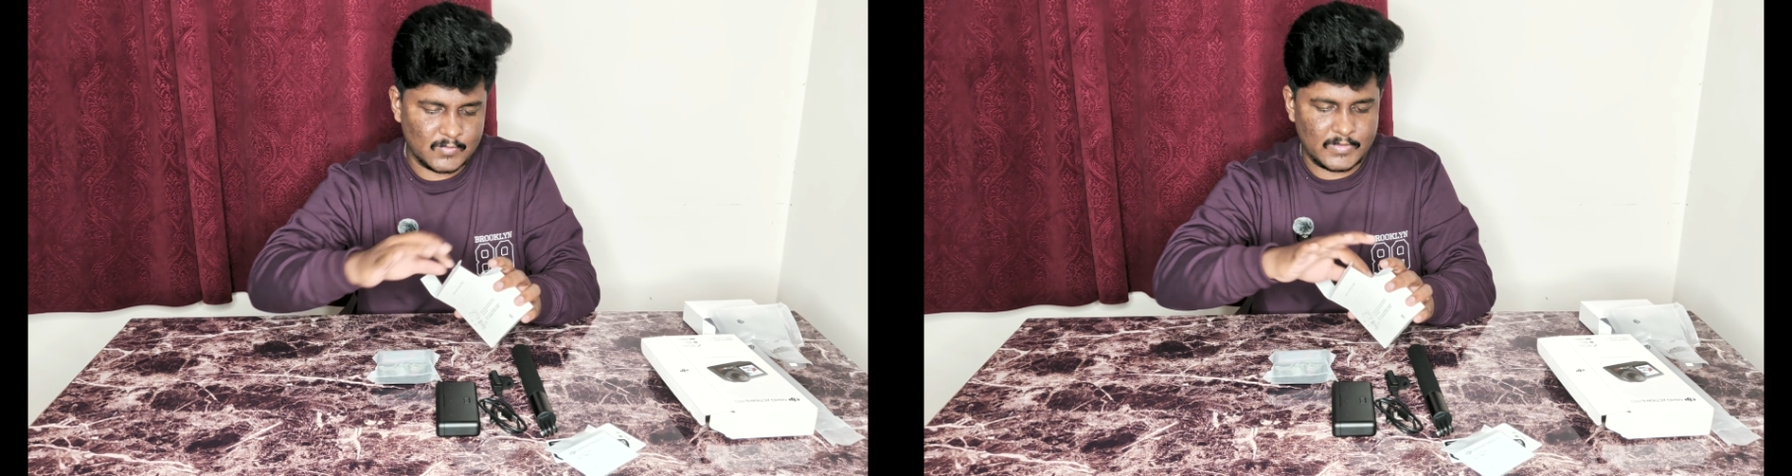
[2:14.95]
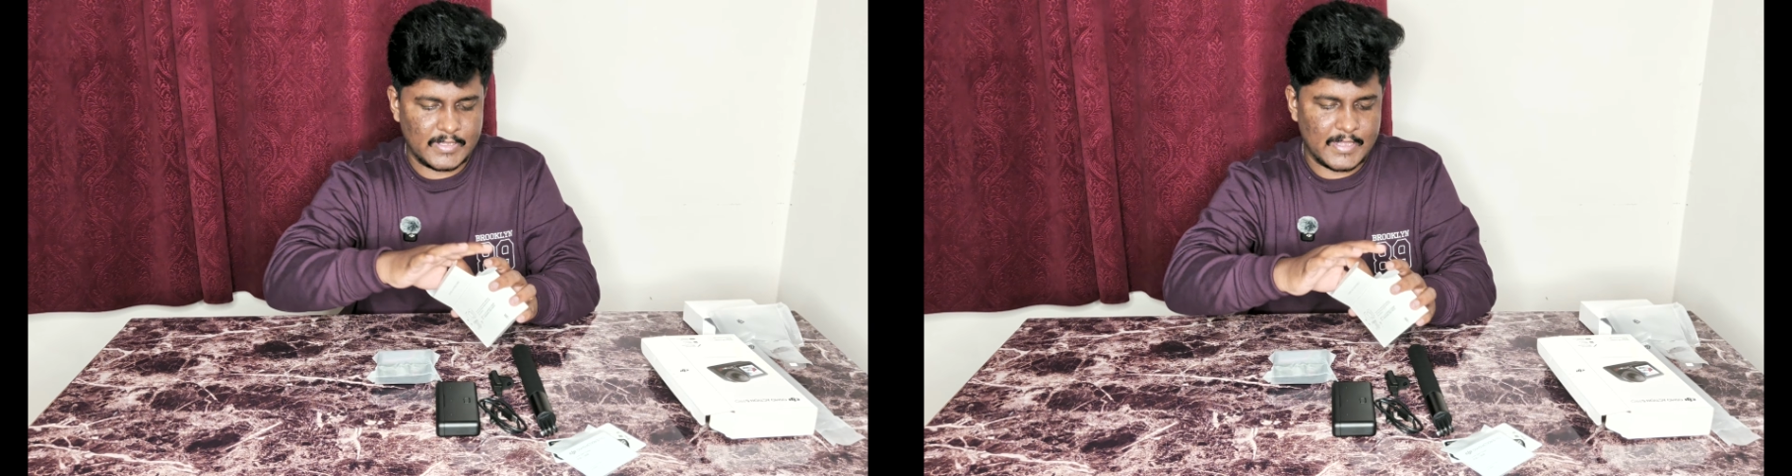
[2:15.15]

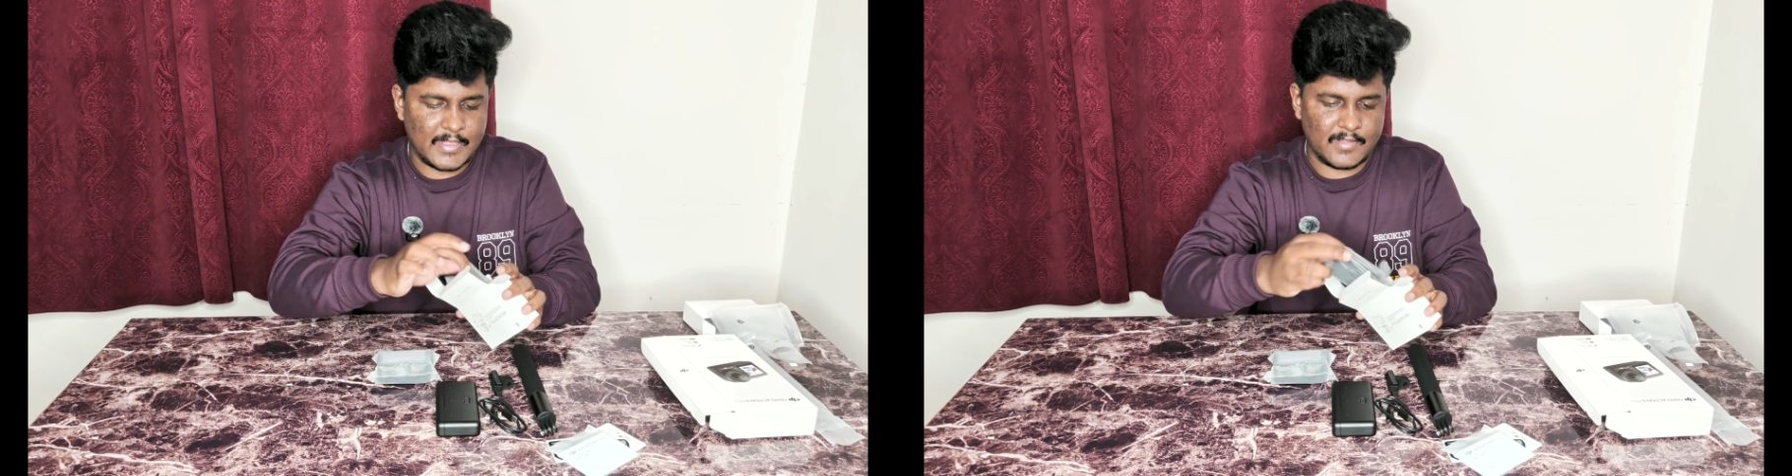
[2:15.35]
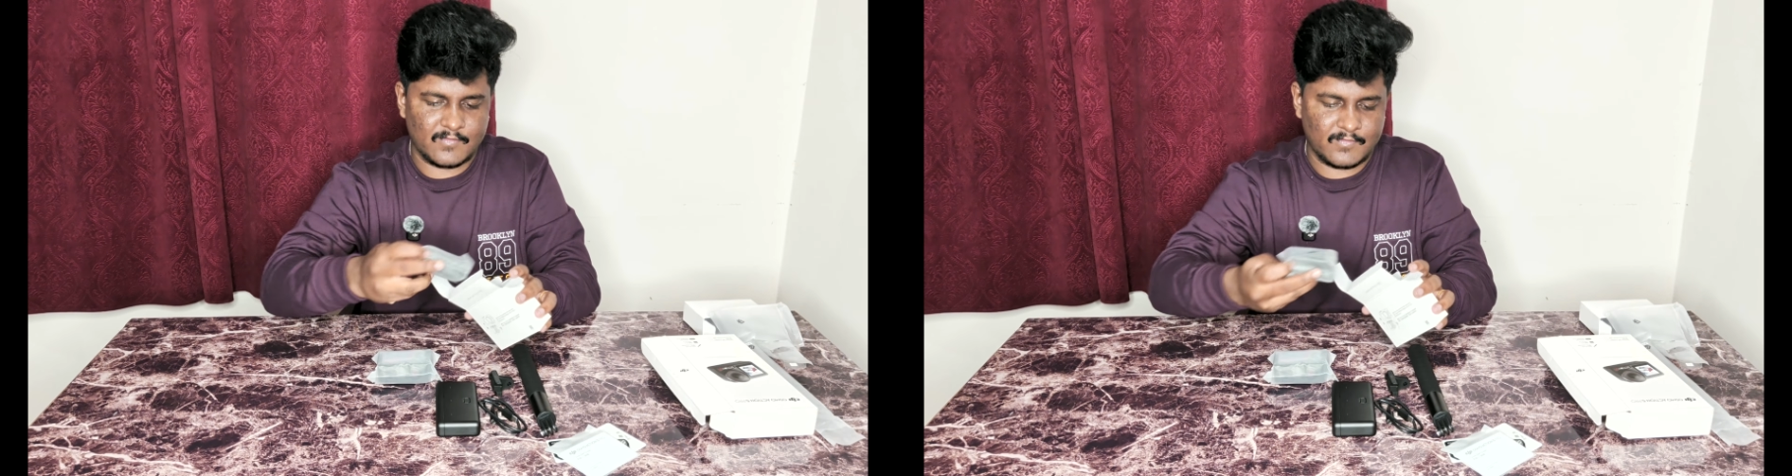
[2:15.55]
We
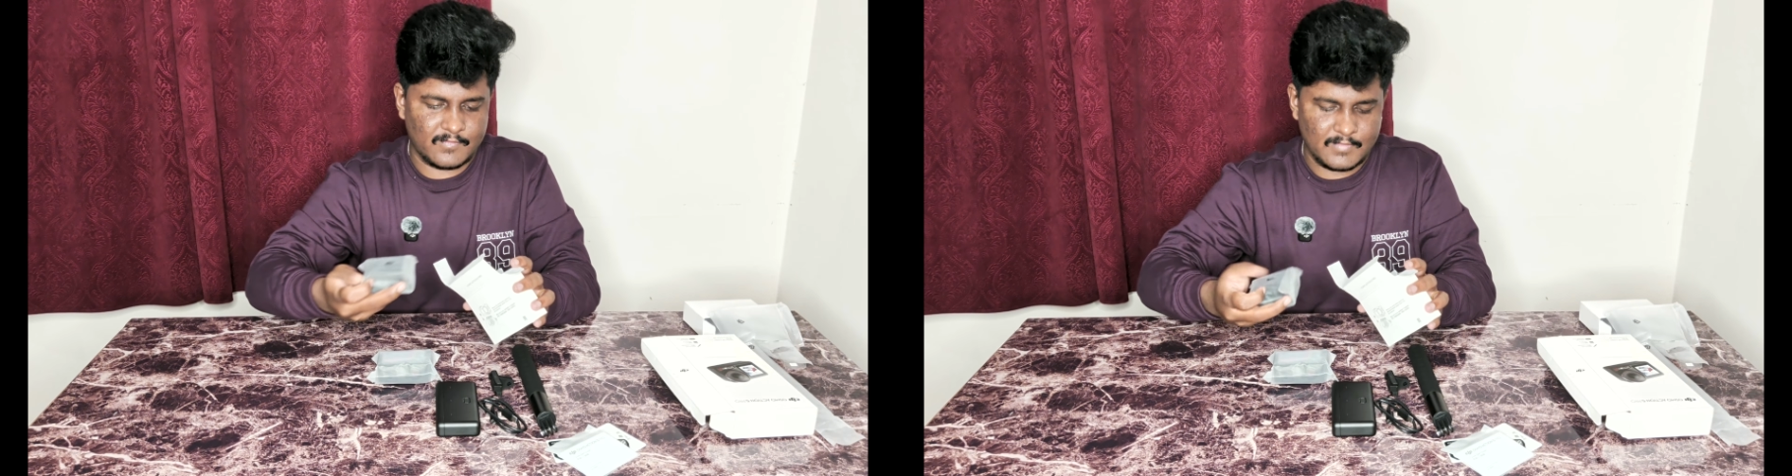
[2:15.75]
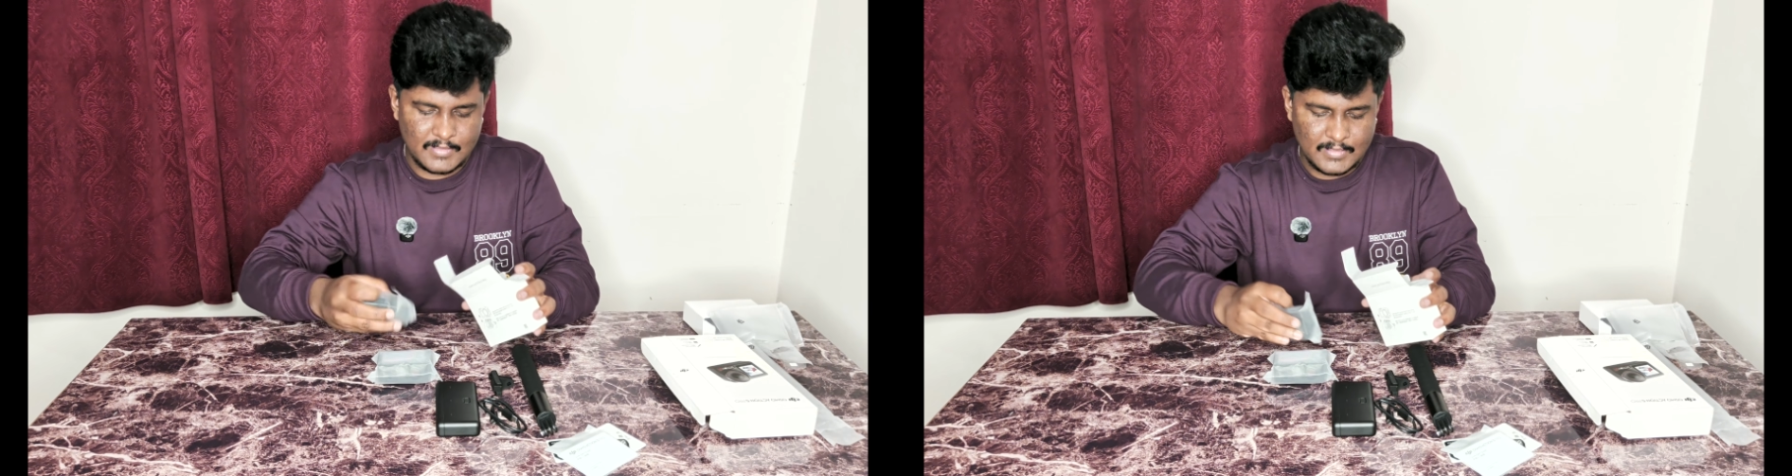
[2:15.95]
have
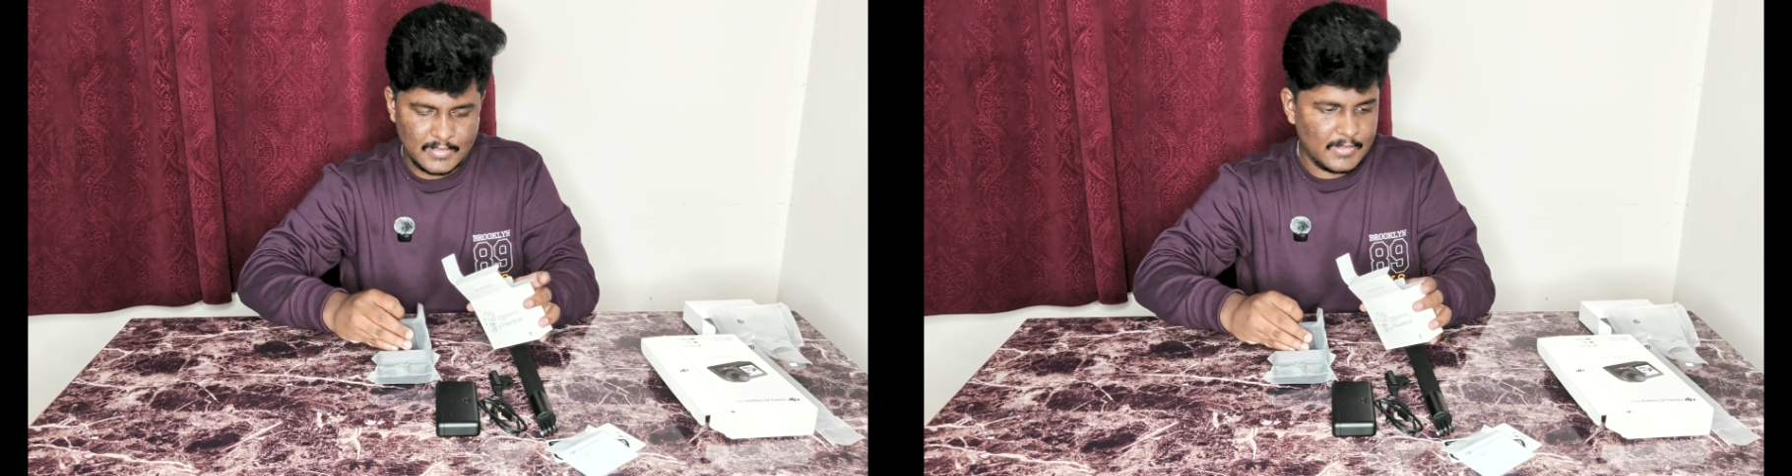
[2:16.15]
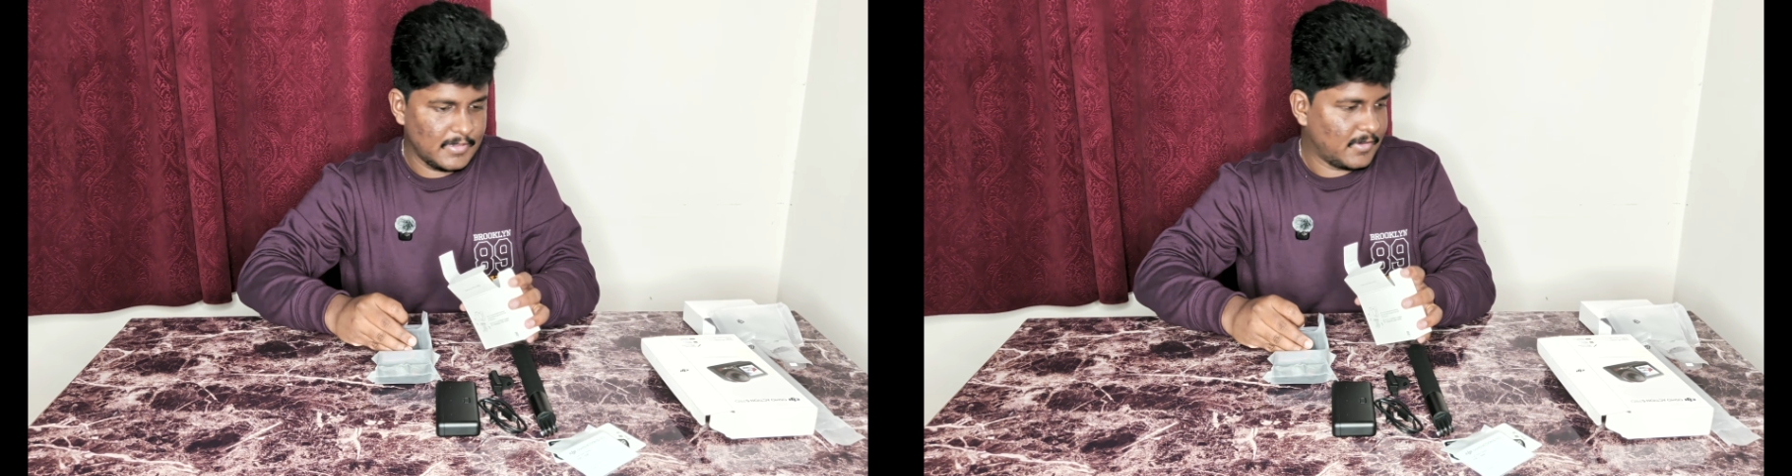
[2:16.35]

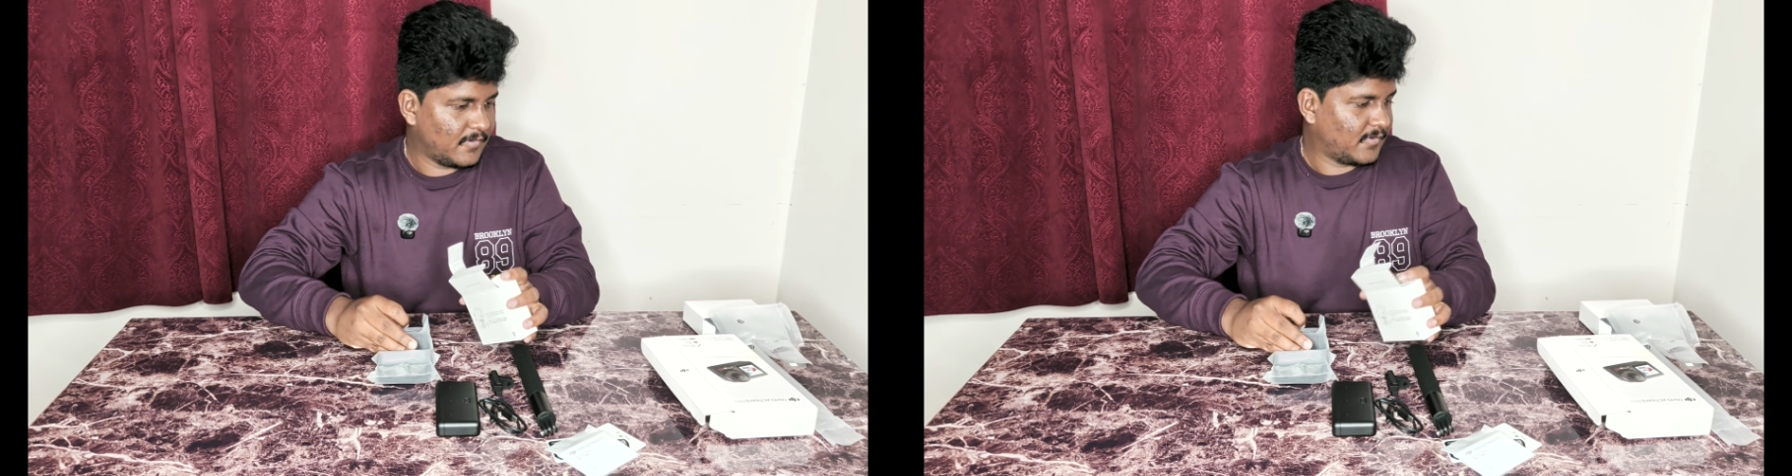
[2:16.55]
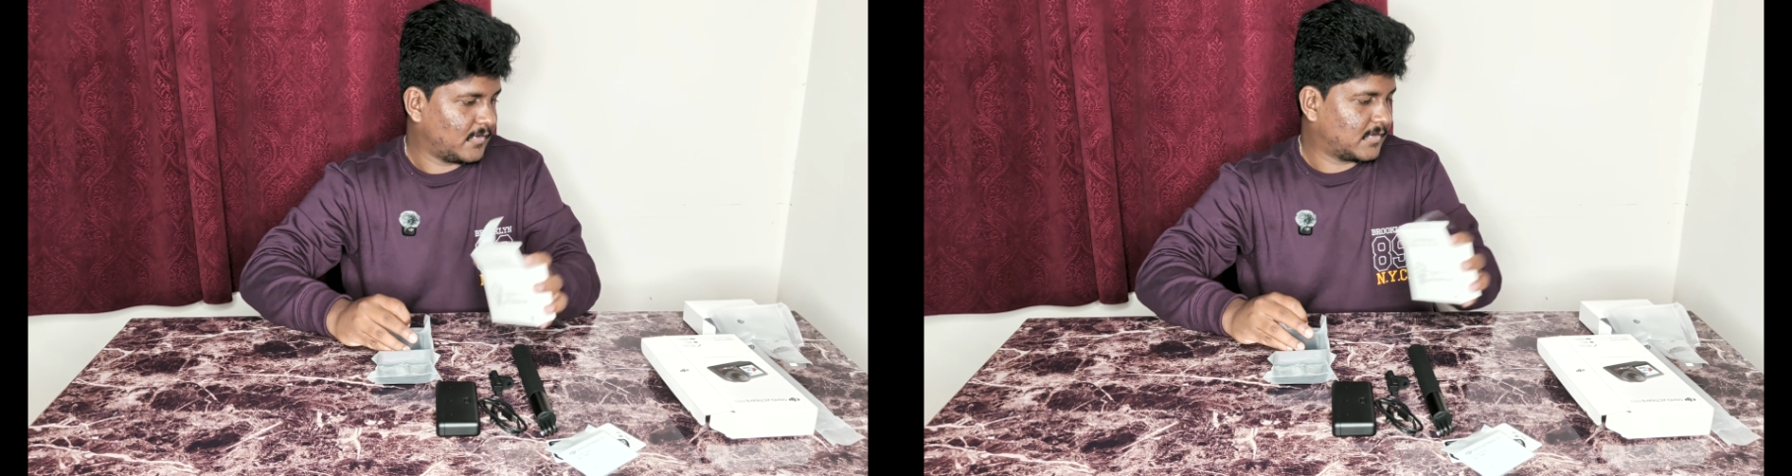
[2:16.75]

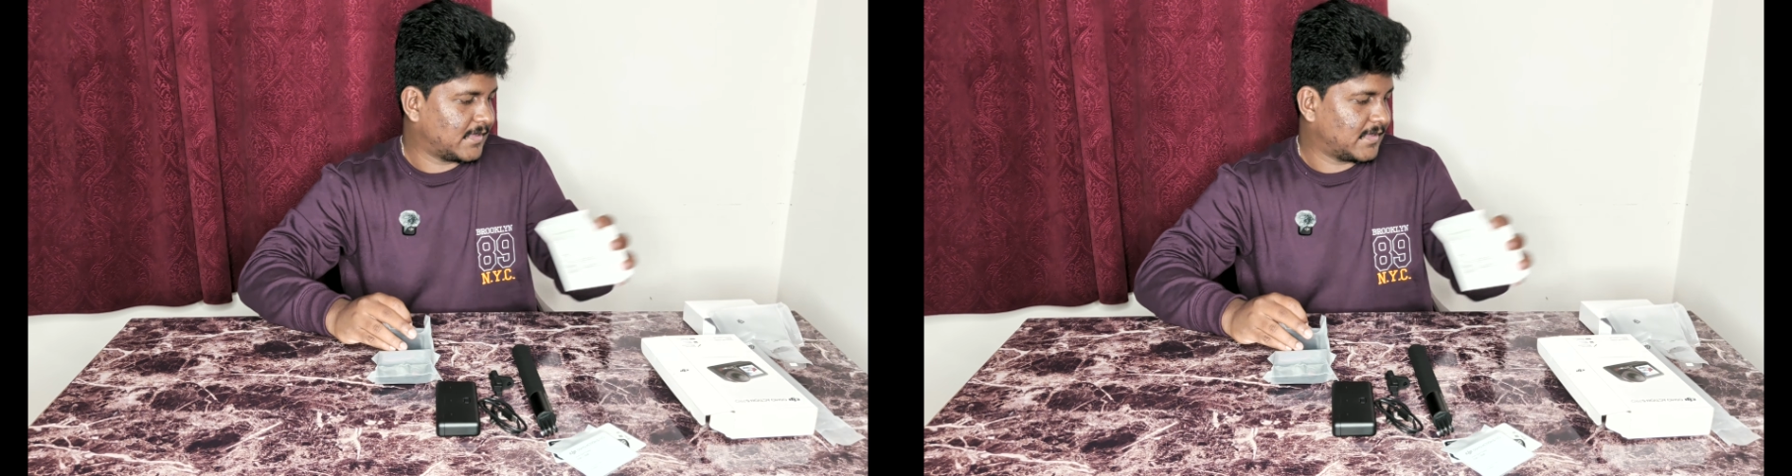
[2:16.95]
a few